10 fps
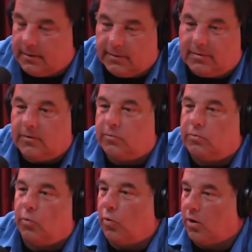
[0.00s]
This is
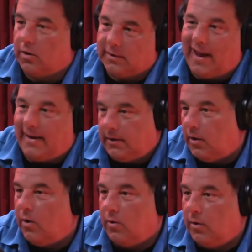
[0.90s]
the world I
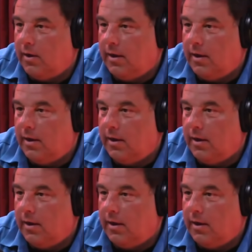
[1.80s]
know.